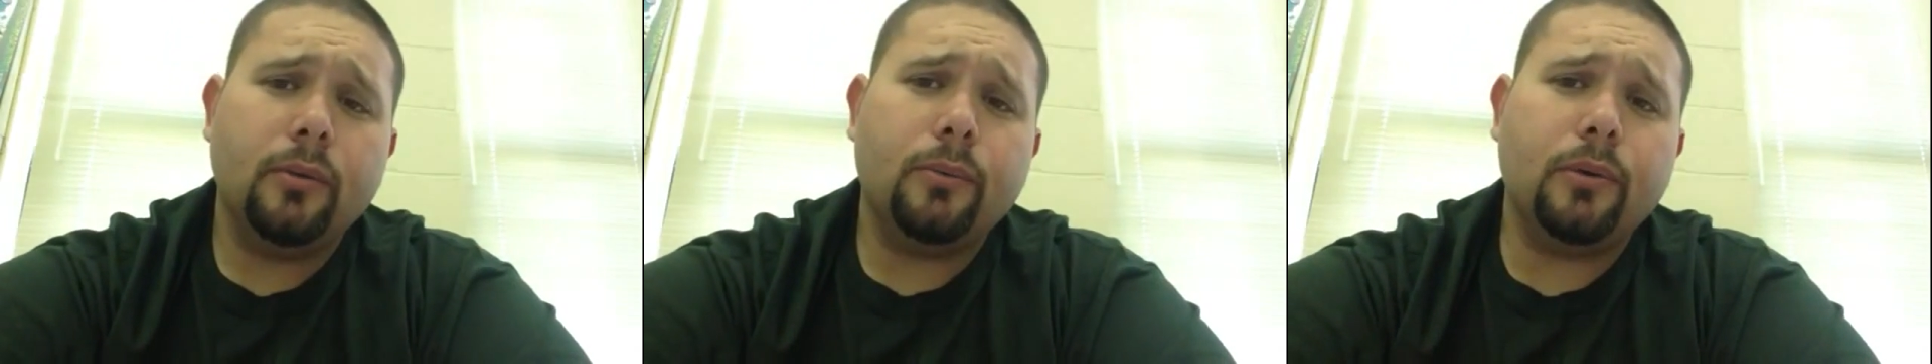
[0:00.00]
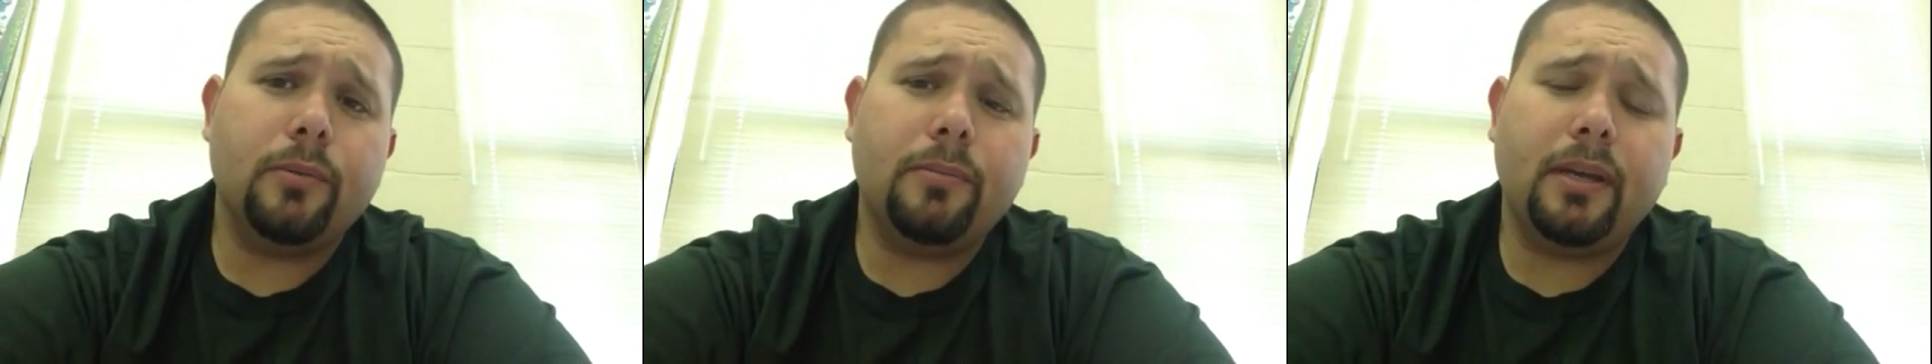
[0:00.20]

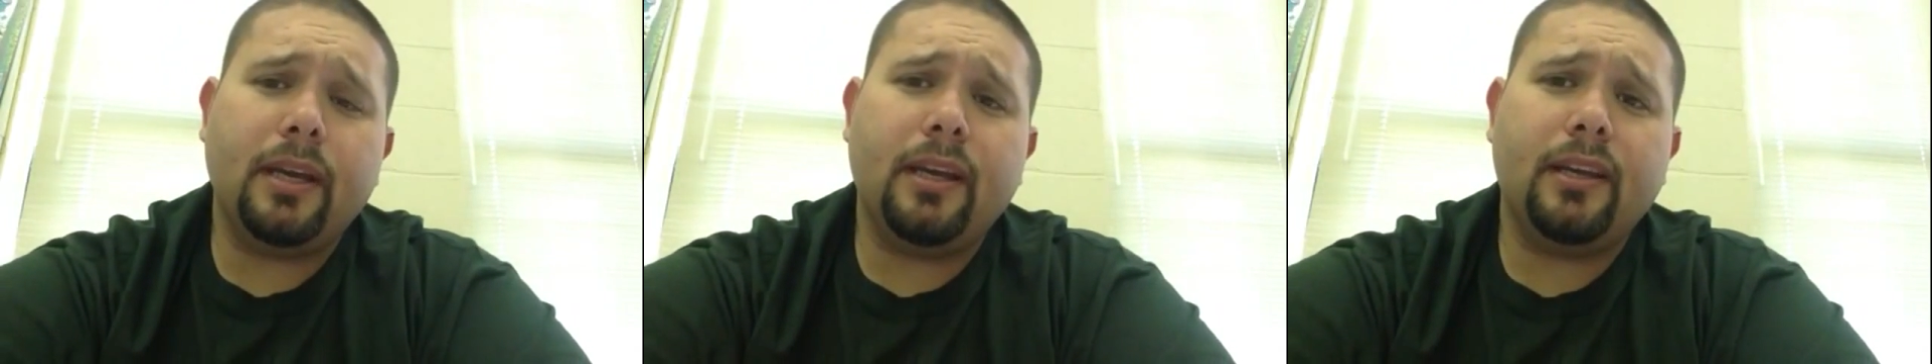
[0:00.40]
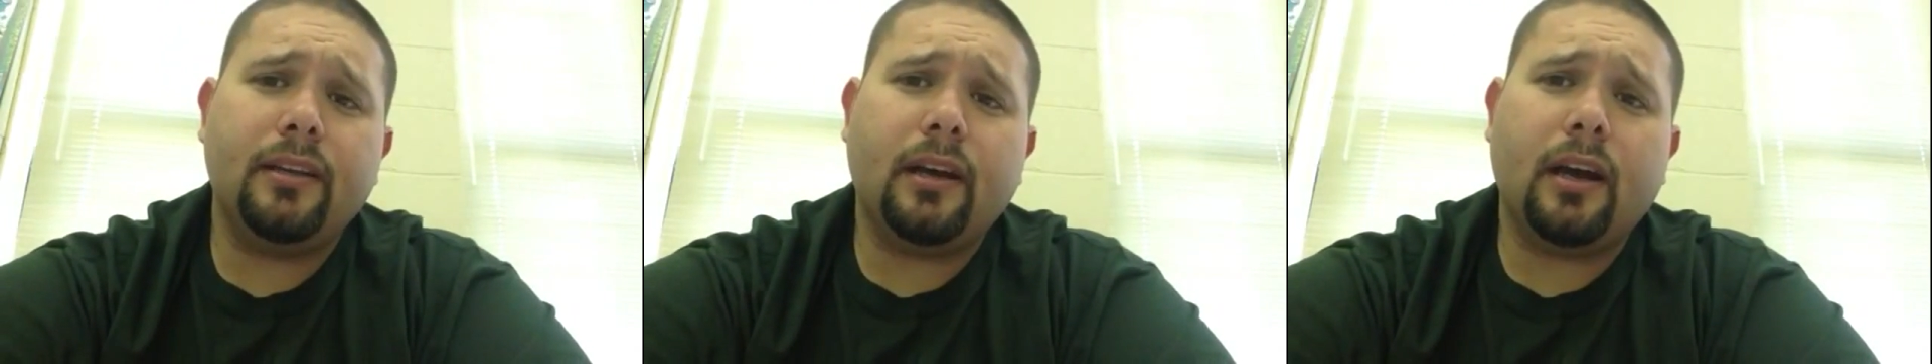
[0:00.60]
would
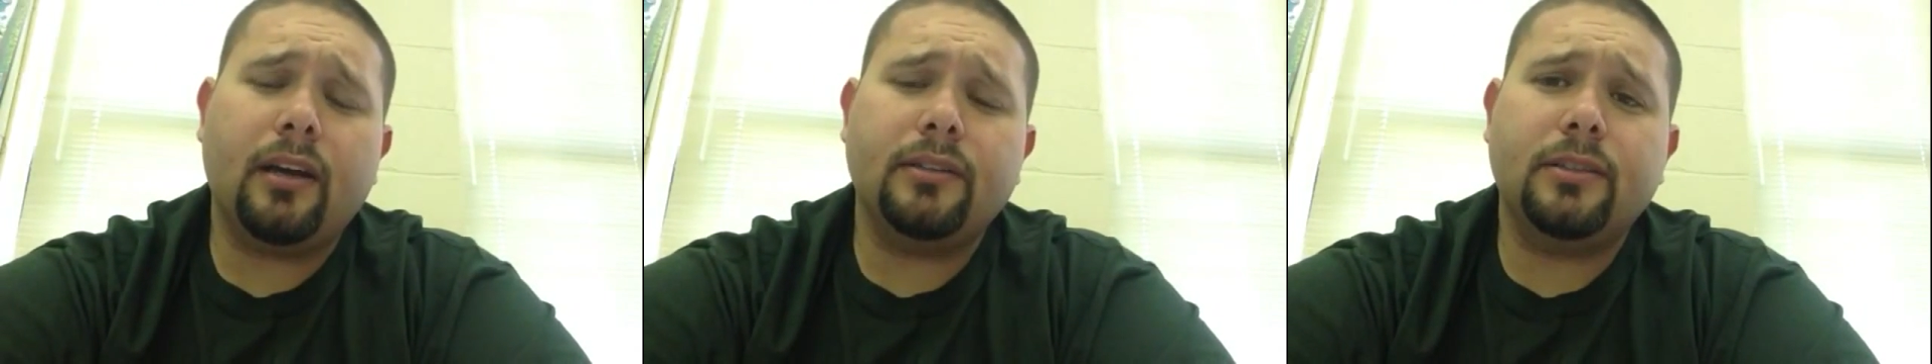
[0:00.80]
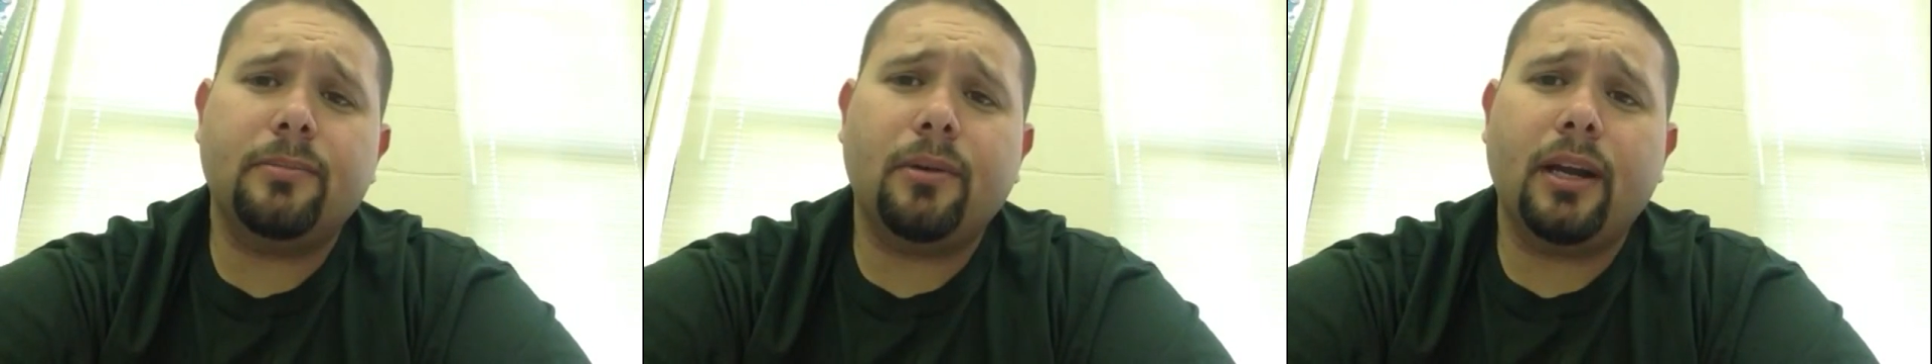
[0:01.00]
be
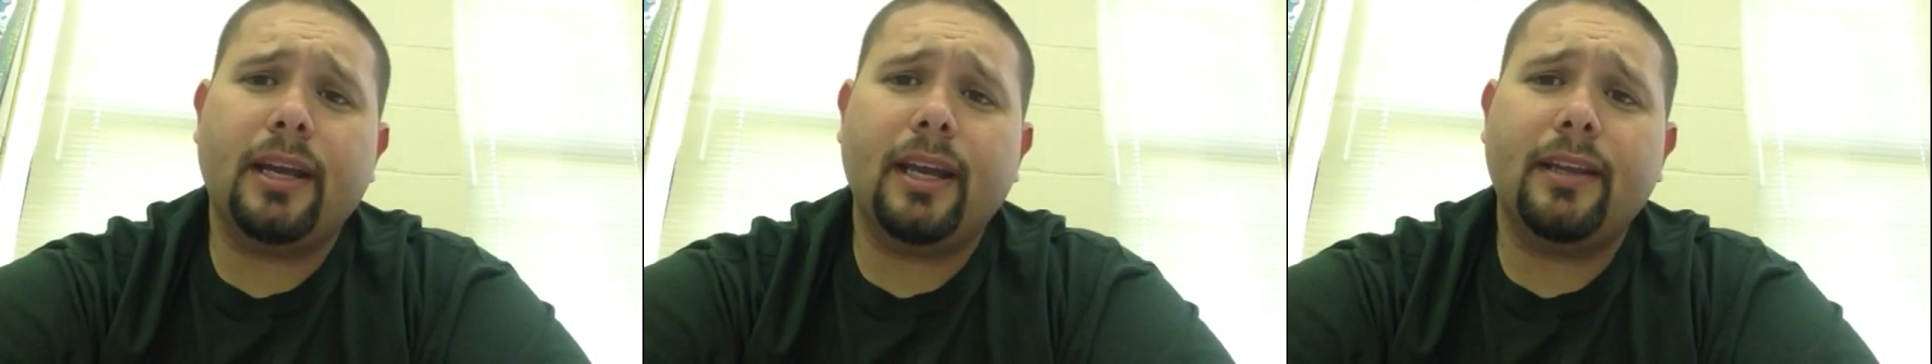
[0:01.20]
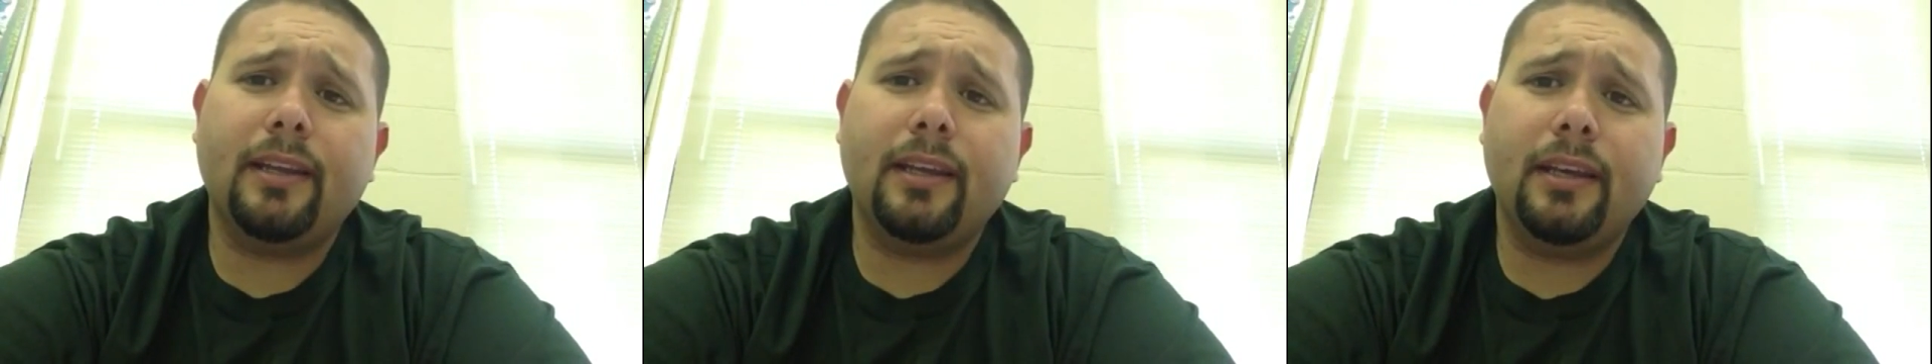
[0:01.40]
to break
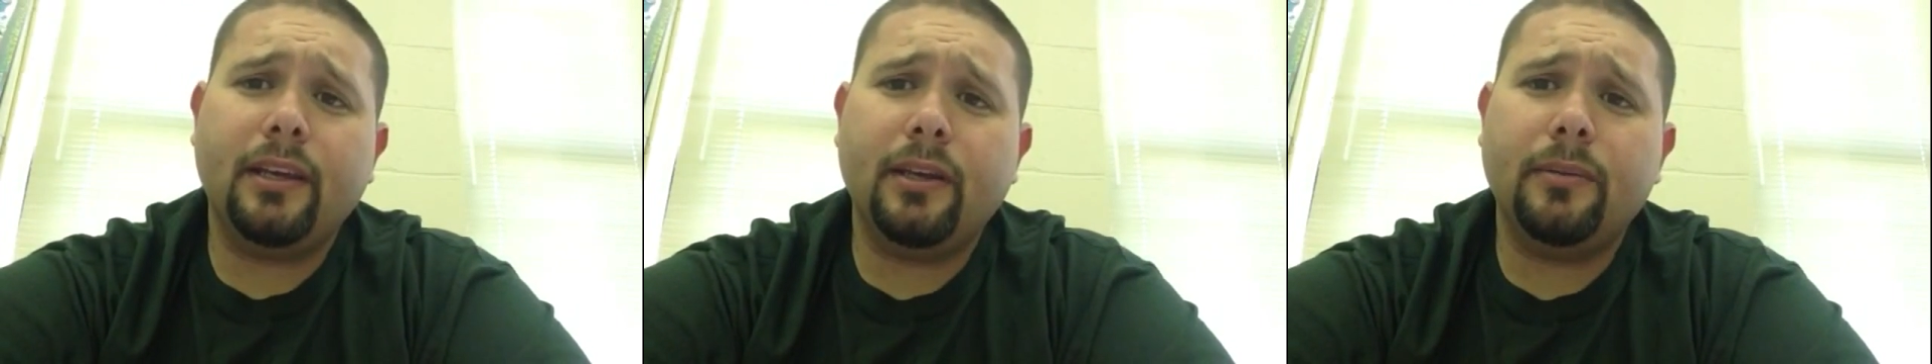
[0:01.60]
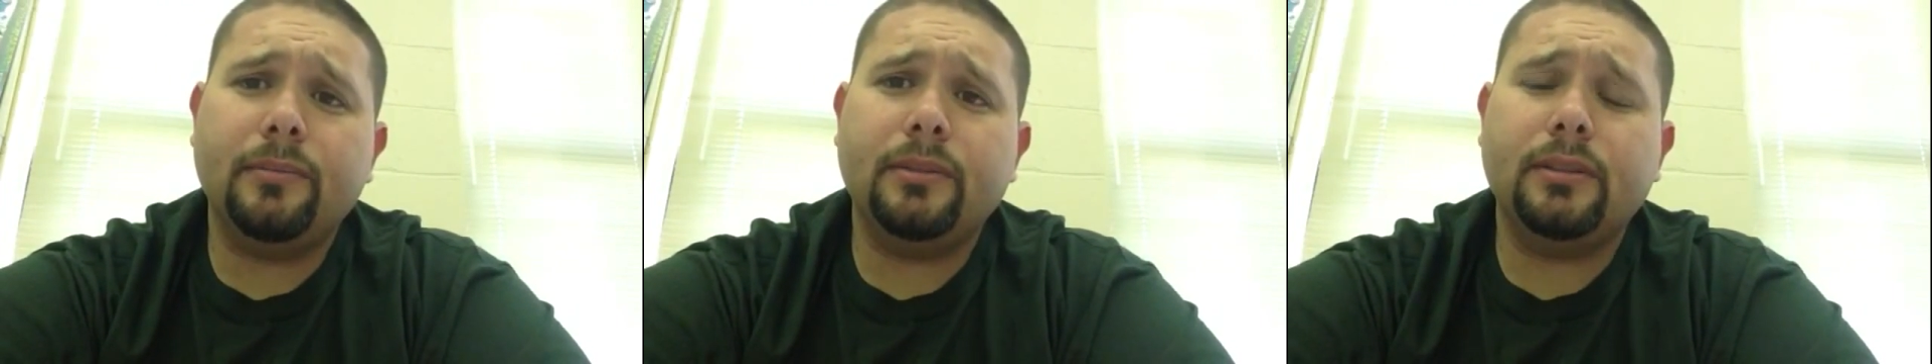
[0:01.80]
at the
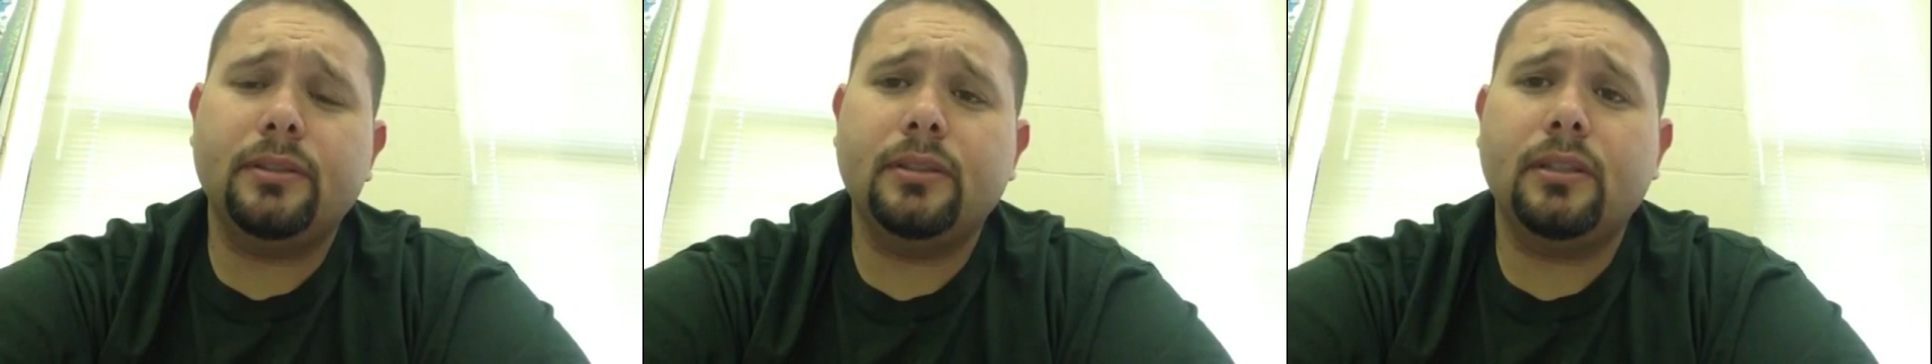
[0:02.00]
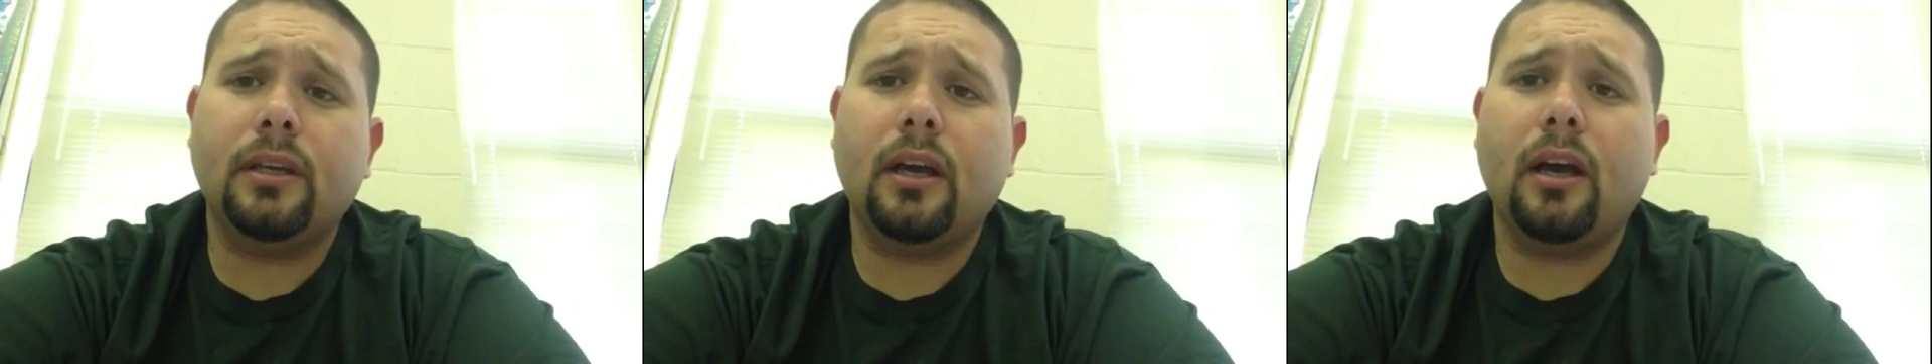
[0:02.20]
hips,